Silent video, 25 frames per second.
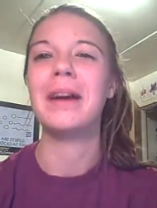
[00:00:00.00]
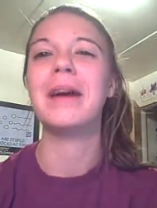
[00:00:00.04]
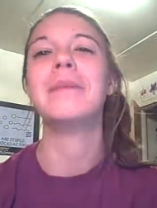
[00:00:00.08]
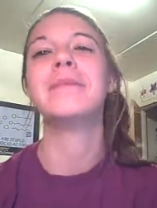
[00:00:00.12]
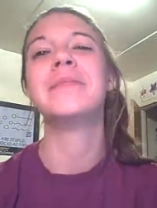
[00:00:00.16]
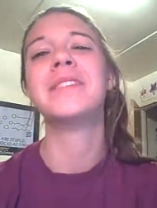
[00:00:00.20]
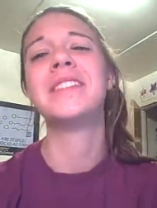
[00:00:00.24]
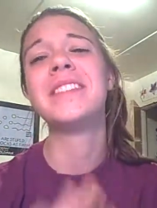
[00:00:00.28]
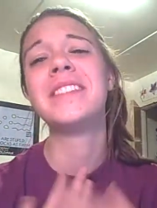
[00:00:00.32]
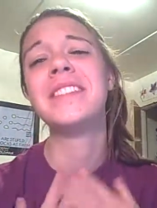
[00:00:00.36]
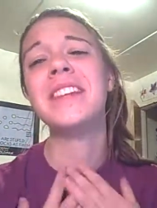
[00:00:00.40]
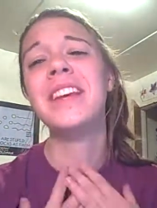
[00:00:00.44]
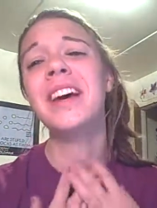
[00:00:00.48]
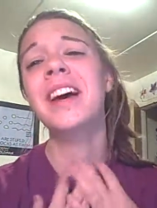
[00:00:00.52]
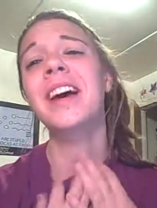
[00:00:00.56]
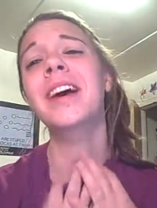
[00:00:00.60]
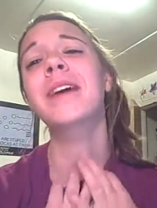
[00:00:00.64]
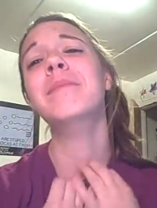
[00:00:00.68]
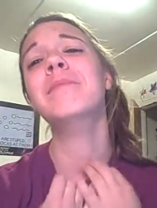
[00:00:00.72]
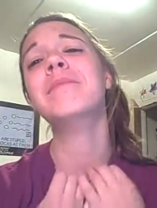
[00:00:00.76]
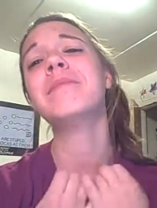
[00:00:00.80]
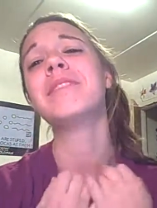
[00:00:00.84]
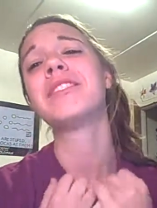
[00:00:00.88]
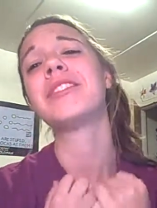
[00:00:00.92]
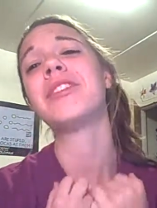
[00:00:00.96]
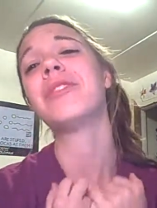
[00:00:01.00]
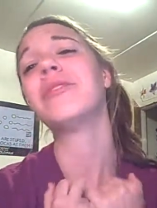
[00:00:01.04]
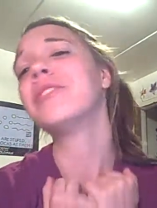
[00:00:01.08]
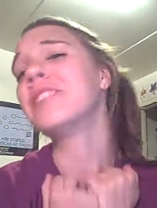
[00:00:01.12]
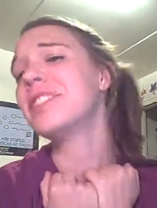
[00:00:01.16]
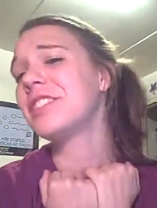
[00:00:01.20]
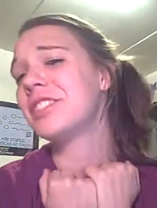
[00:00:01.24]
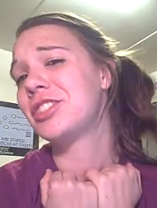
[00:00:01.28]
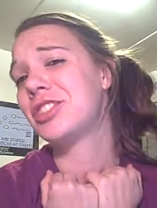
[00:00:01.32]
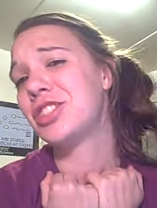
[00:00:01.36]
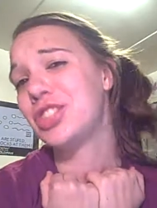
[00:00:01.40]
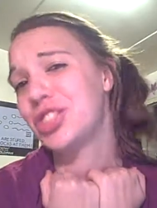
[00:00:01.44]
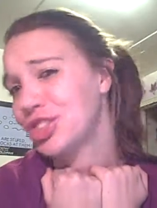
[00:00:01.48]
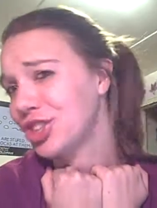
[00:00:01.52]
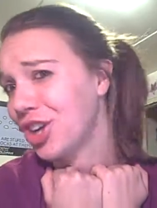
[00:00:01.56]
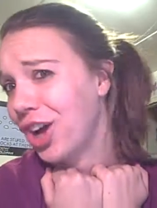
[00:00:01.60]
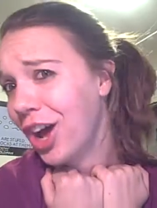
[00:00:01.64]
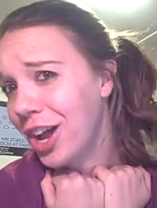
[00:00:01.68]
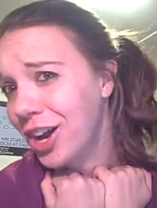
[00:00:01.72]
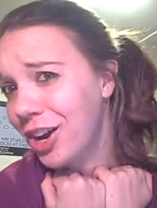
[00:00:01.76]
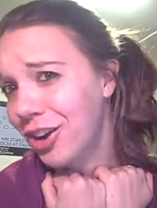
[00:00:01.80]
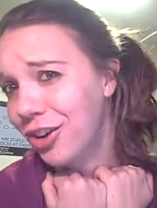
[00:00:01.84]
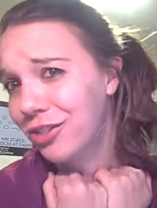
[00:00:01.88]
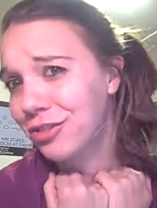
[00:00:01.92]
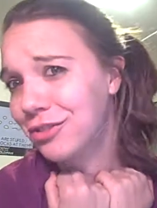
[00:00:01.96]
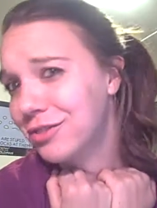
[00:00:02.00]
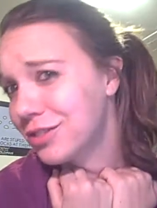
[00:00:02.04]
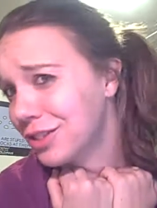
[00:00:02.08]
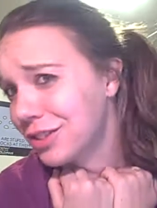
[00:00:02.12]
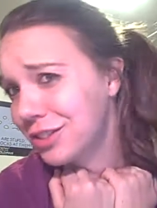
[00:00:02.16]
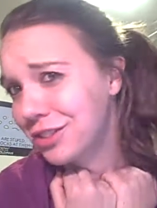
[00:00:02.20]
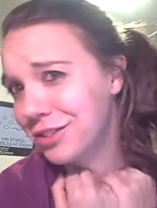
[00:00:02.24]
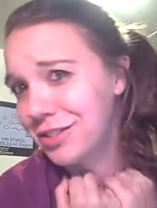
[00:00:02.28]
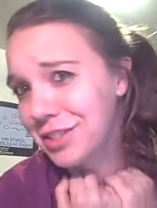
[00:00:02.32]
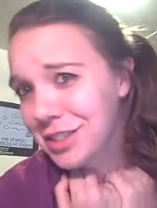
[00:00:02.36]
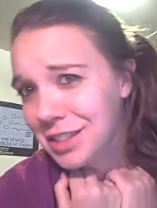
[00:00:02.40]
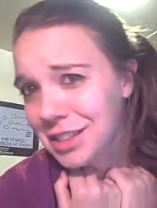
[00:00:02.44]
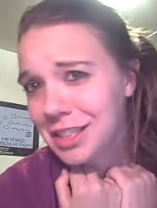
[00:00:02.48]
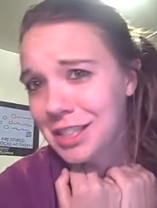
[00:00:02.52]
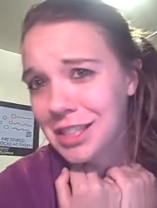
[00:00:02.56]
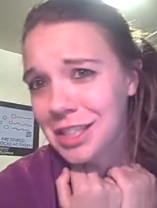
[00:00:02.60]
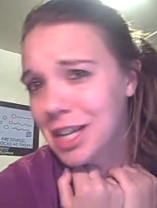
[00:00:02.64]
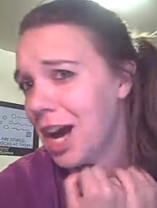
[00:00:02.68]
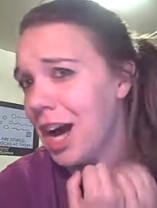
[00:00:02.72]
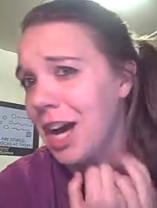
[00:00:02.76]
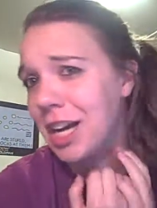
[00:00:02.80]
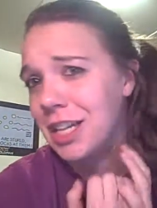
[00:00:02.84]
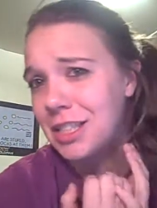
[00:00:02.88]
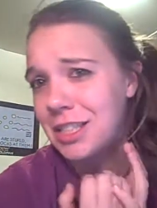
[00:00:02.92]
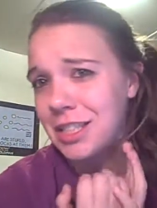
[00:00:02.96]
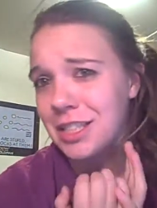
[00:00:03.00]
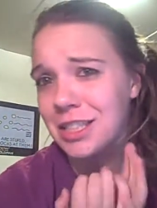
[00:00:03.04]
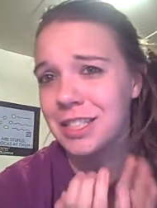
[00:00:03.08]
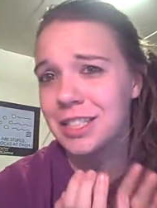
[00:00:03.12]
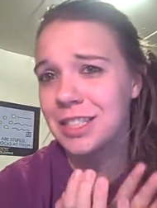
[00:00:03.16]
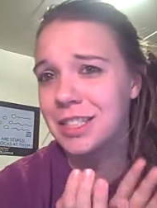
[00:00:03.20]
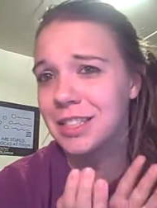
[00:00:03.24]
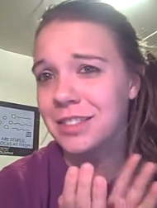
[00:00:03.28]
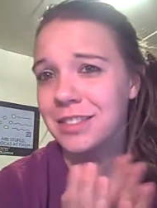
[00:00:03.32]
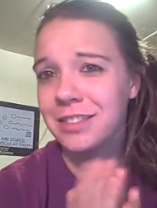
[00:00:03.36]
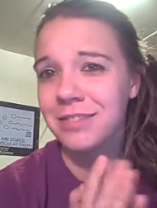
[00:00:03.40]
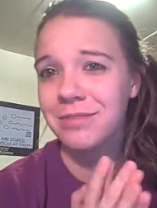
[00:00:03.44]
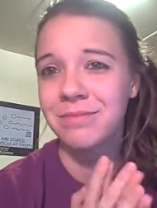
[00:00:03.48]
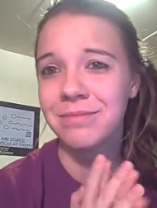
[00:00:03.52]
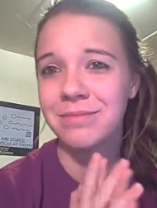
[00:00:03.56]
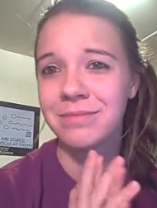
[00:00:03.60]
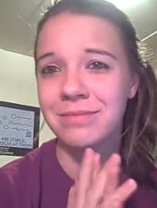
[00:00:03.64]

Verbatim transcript: I'm just so distraught over losing Tyson.